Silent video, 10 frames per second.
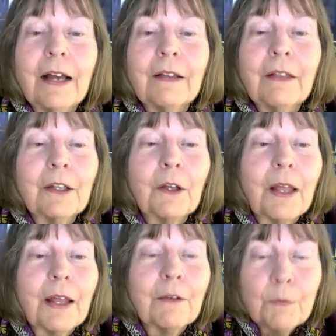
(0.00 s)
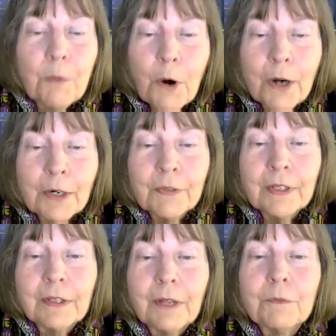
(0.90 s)
I like every part of
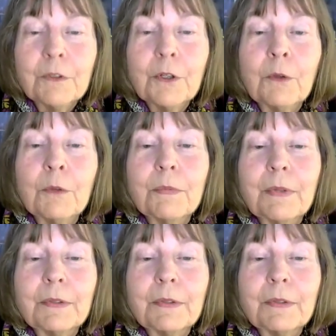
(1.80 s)
it. So,